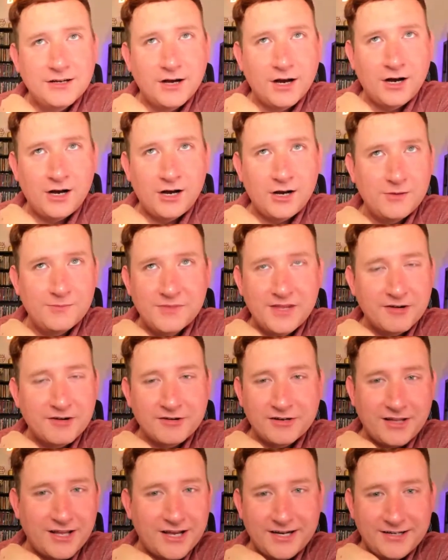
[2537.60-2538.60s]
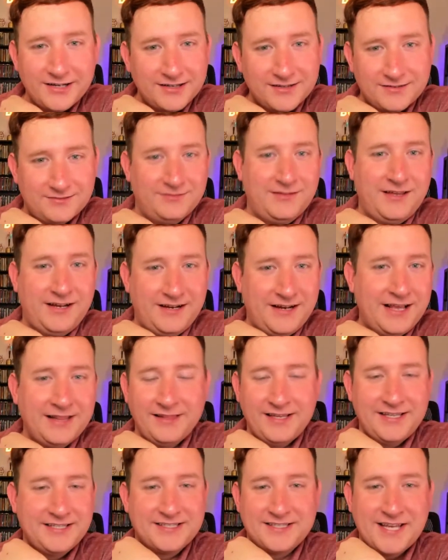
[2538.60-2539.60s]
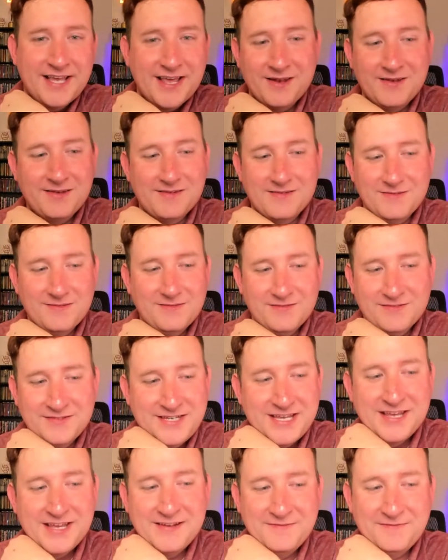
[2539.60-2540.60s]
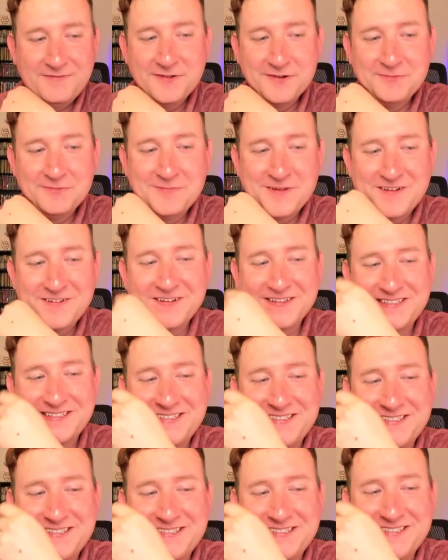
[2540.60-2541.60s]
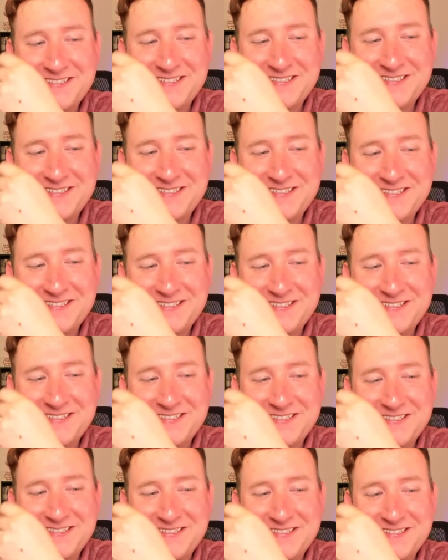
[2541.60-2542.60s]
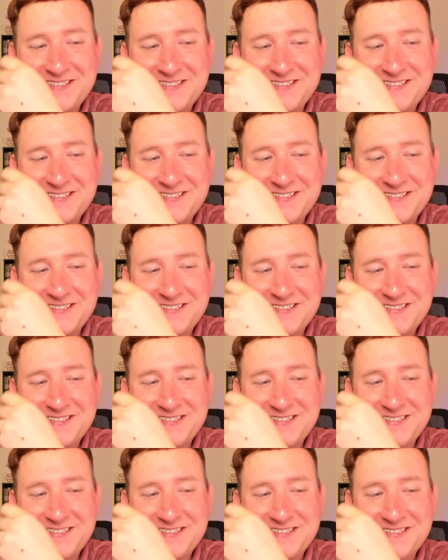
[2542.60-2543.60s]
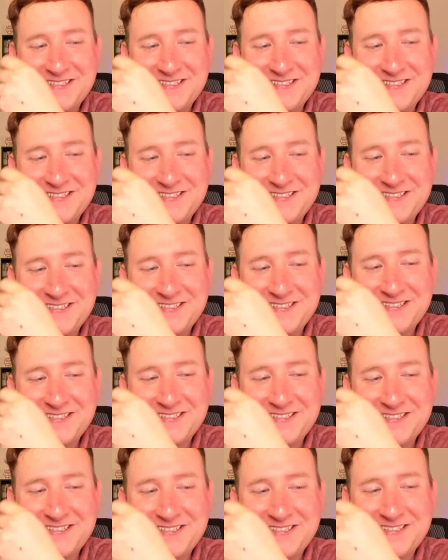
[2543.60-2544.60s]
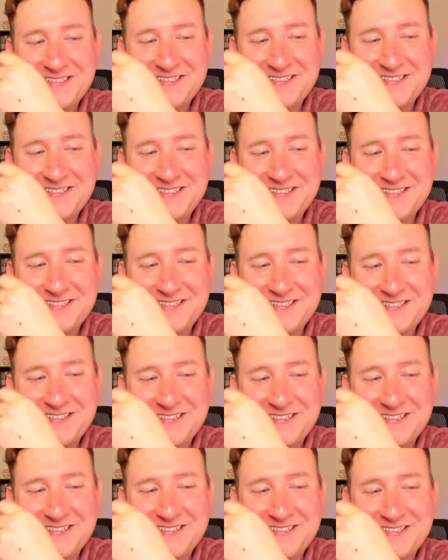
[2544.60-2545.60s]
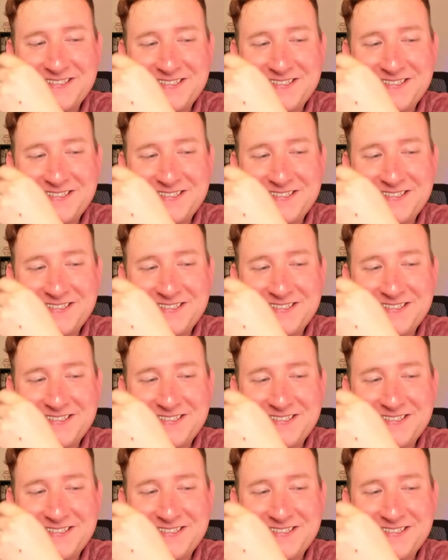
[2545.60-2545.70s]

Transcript: there were like at least 10 food vendors. So yes, Cliffy did not